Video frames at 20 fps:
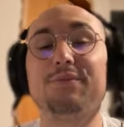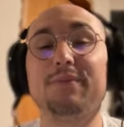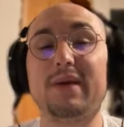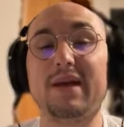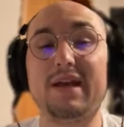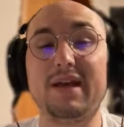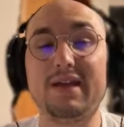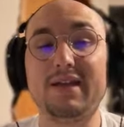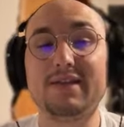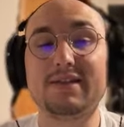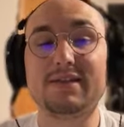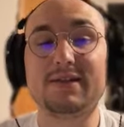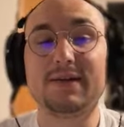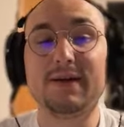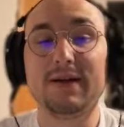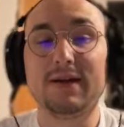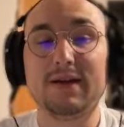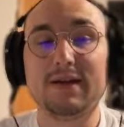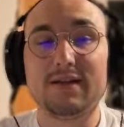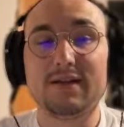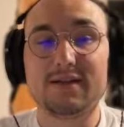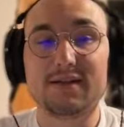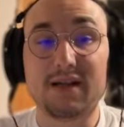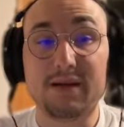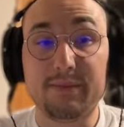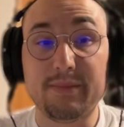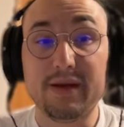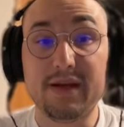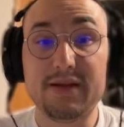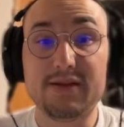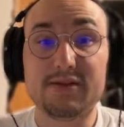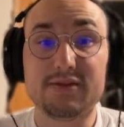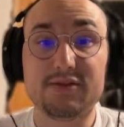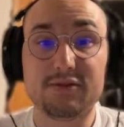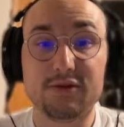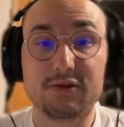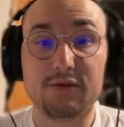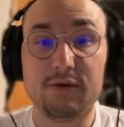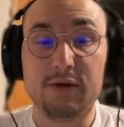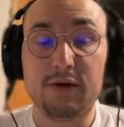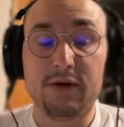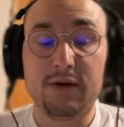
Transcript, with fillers: bass sub bass so